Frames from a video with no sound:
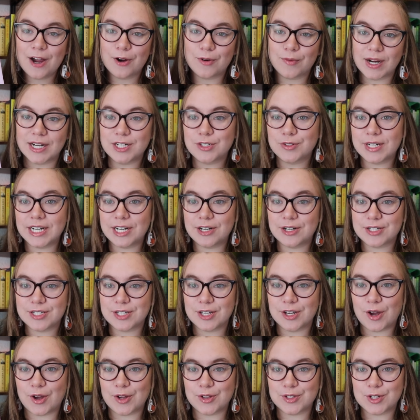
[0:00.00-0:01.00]
Rachel
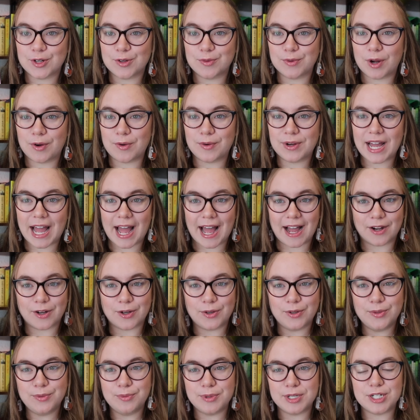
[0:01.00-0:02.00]
Harrison also wrote
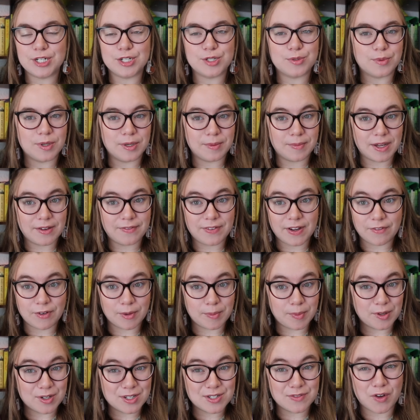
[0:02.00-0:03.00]
Cackle, which is one of my favorite
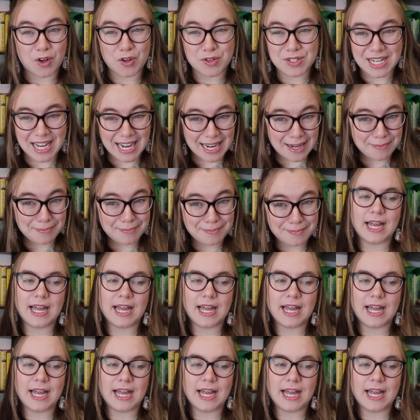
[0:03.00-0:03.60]
books of all time.